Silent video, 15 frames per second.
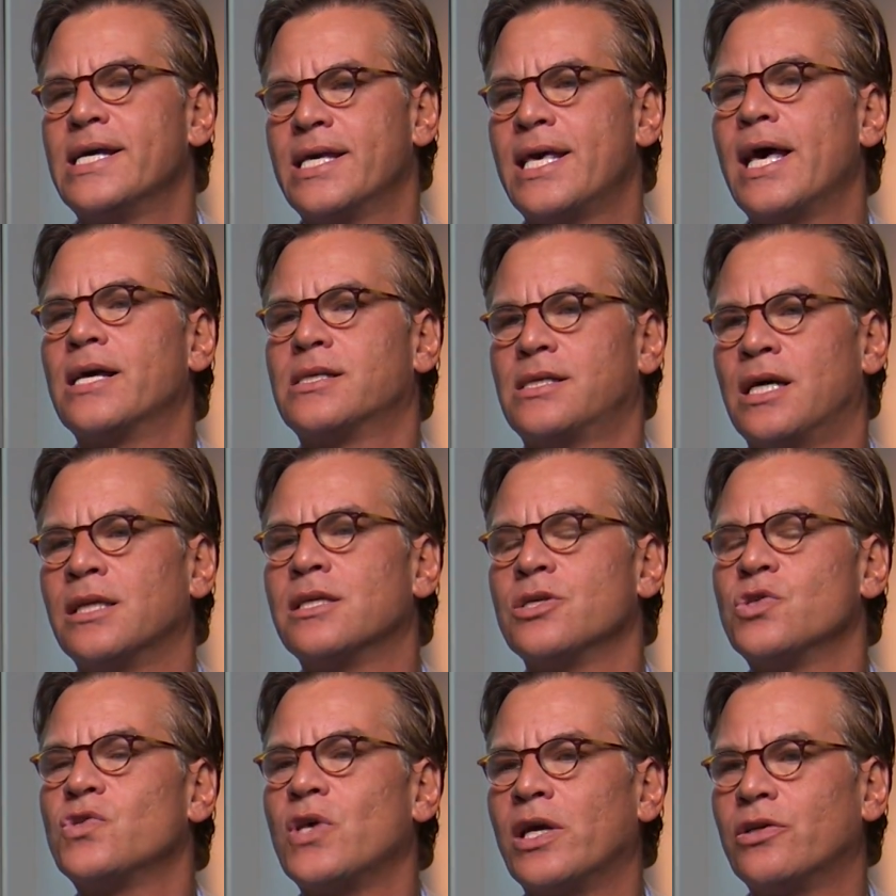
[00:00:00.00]
Yes, at the
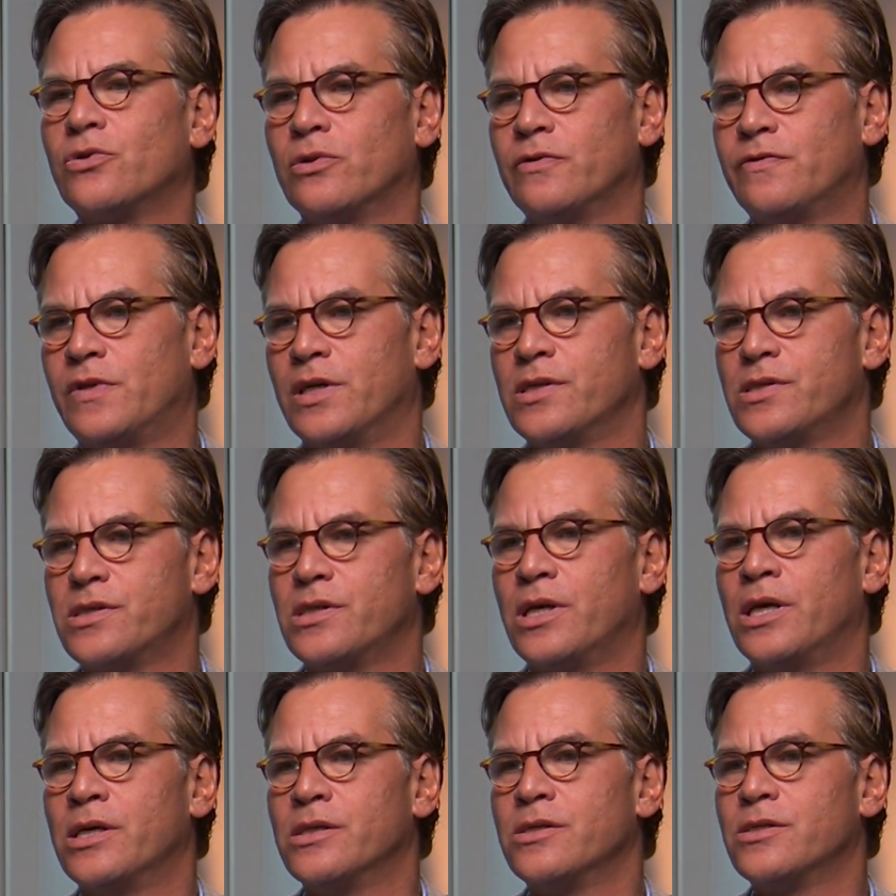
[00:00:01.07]
center of this
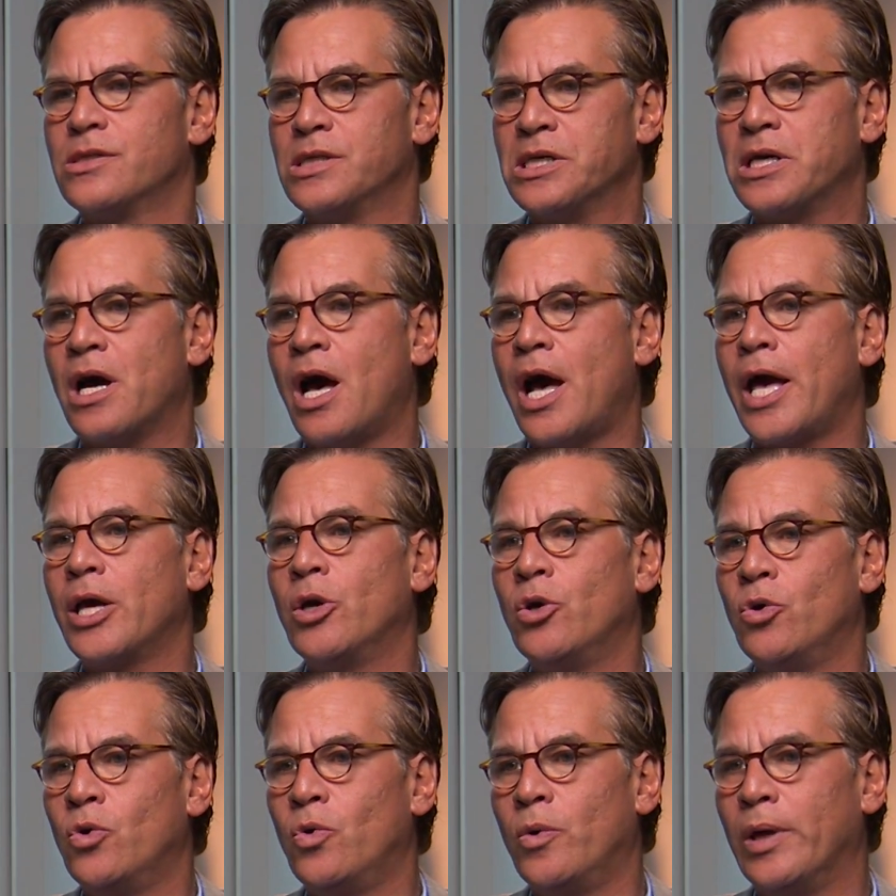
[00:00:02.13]
is the guy
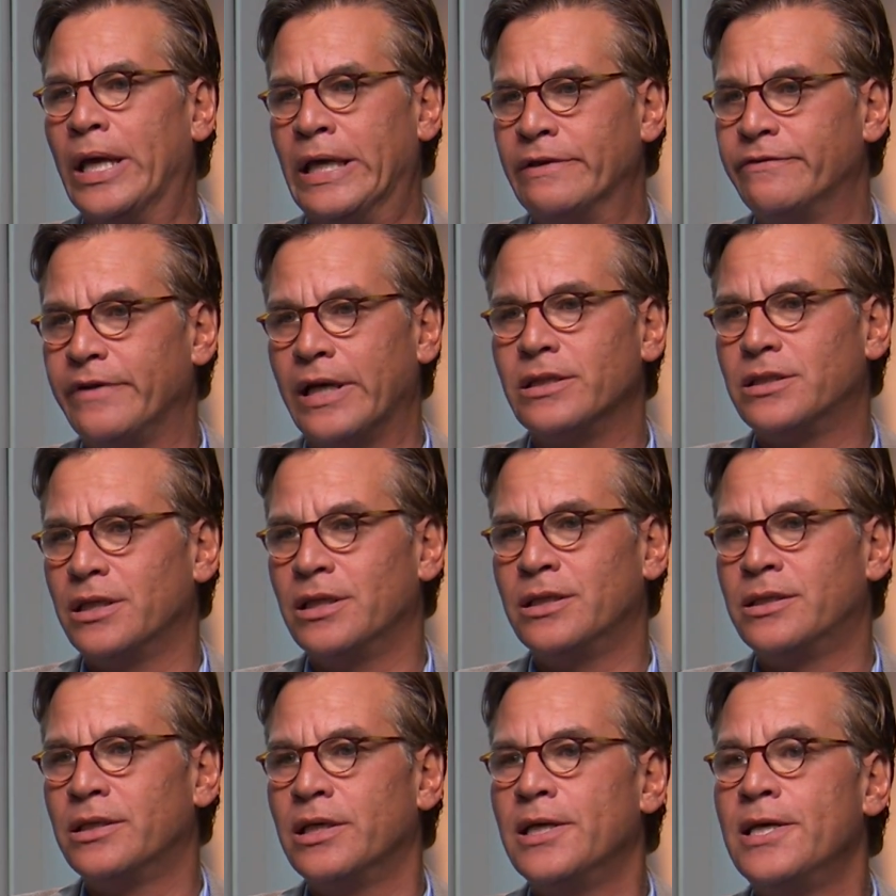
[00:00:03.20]
who
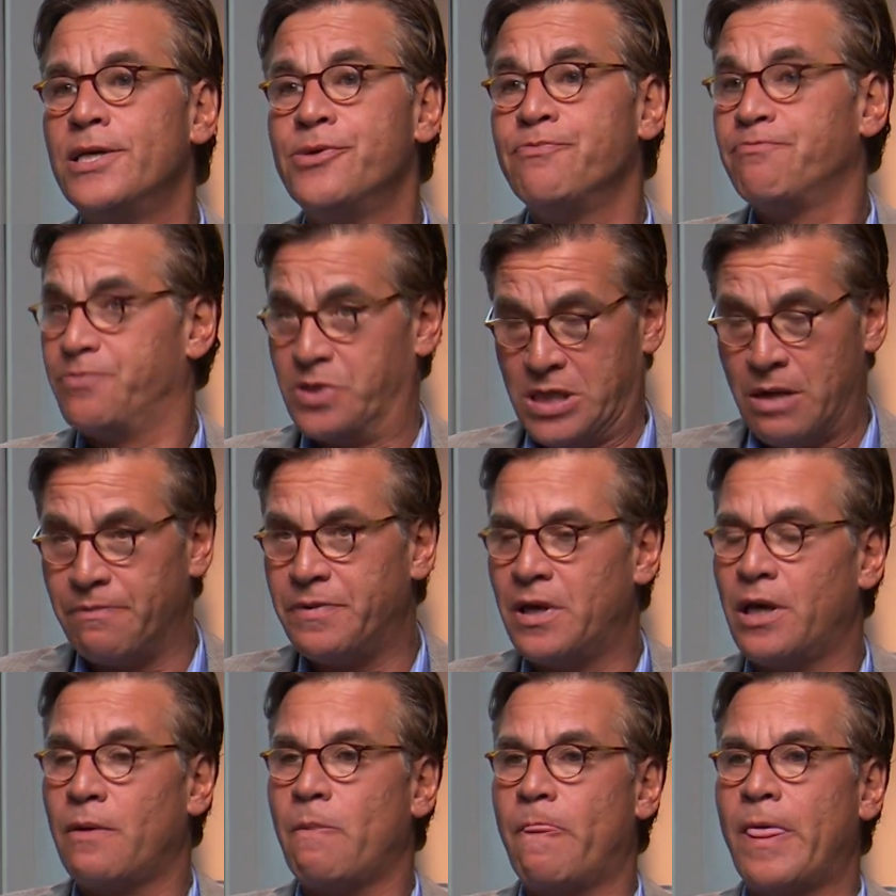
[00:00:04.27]
invented
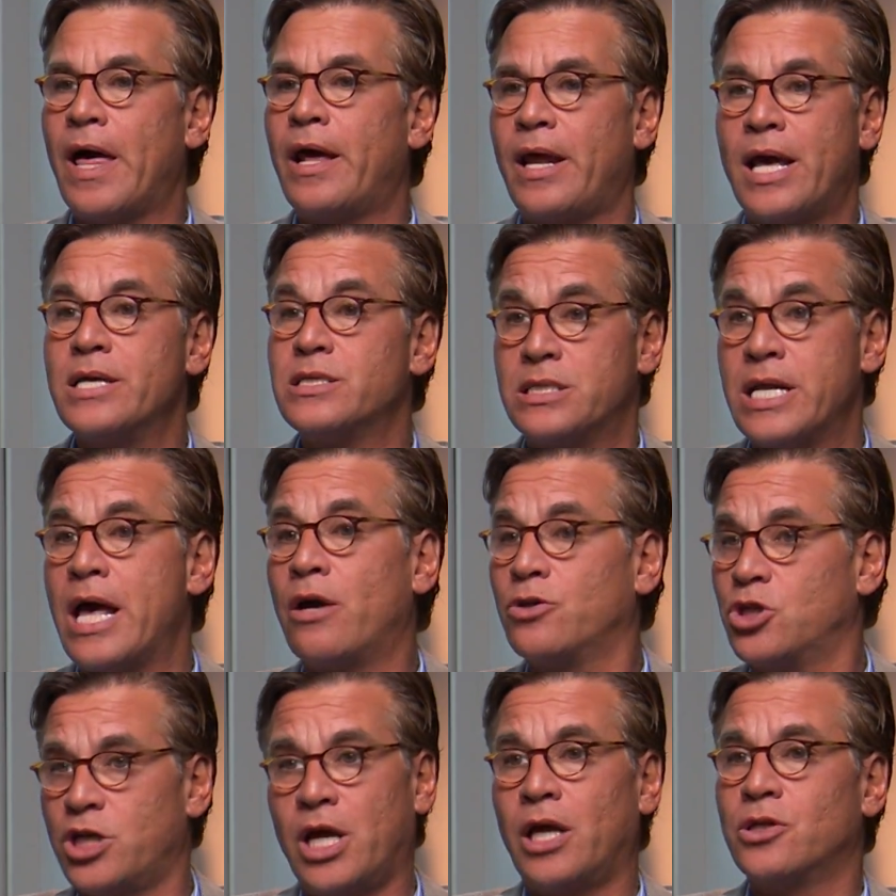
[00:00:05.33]
something that has now
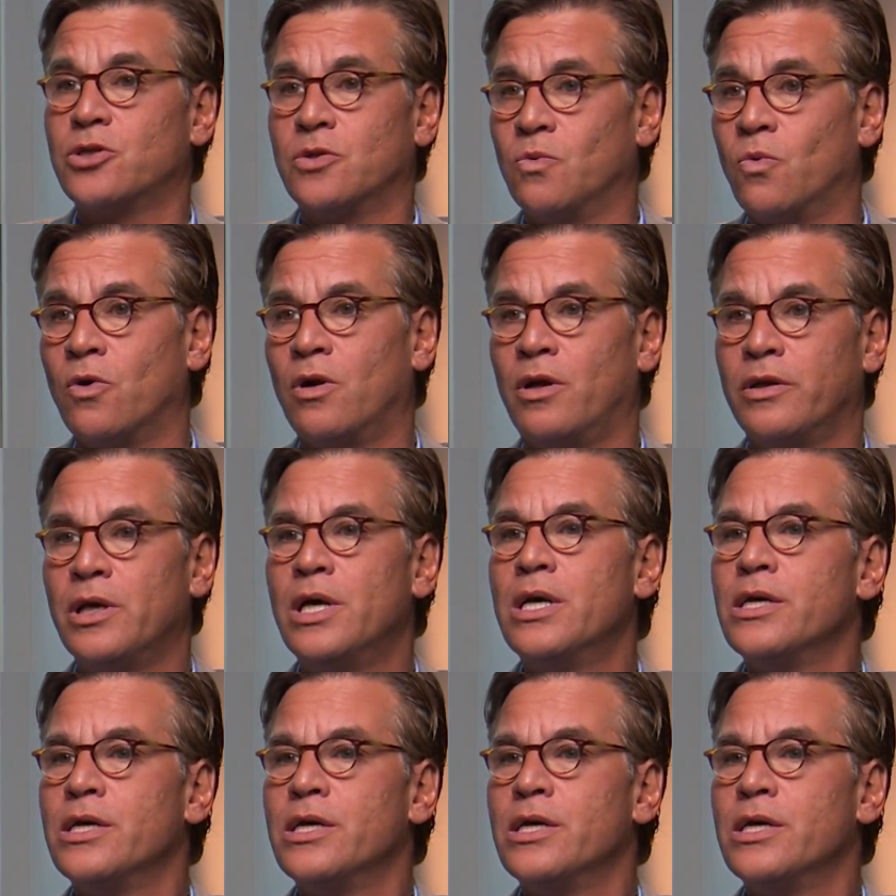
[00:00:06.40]
changed the world.